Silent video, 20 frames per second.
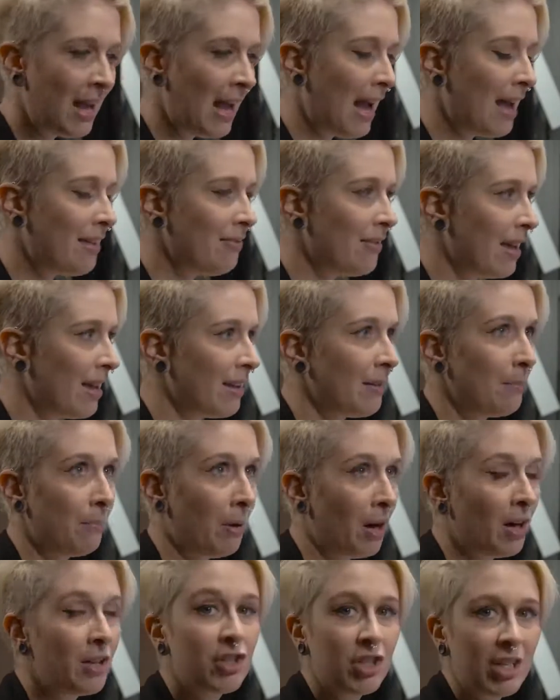and then
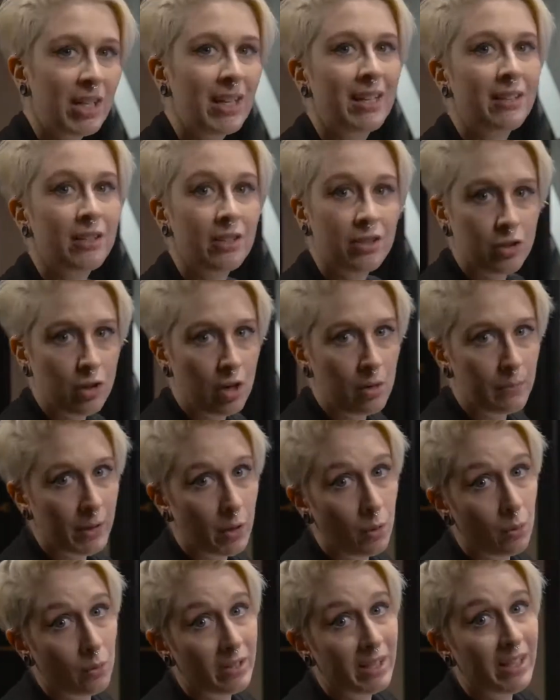punch in to start
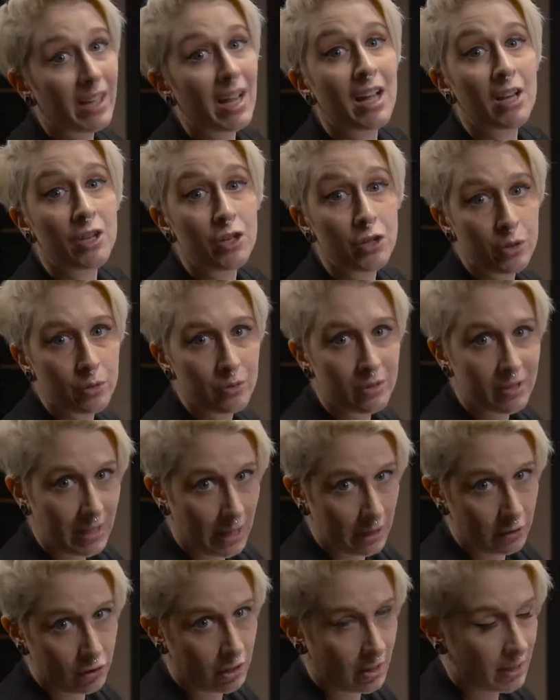recording a new
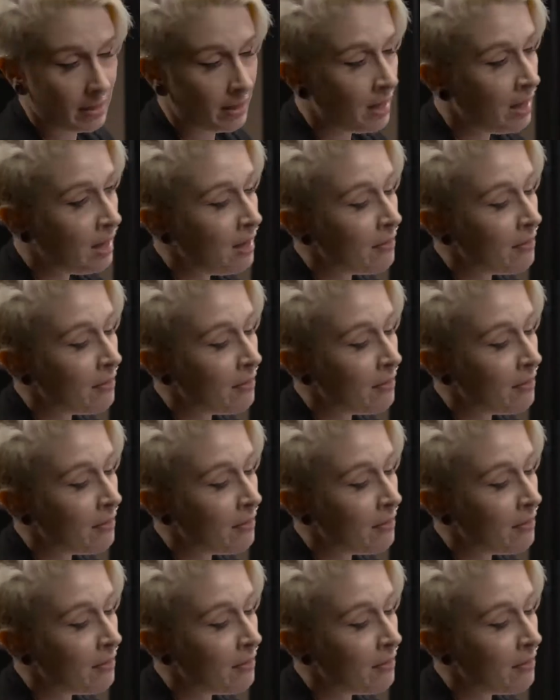section.